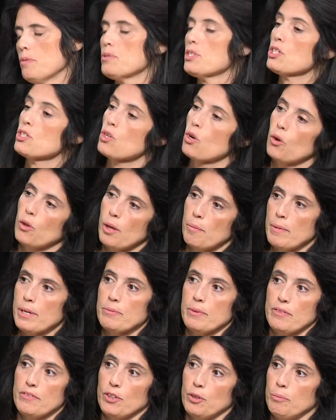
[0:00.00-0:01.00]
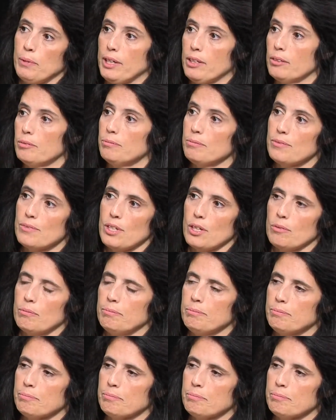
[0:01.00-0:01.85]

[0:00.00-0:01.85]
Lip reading: She said, oh, that makes me feel better. So yeah,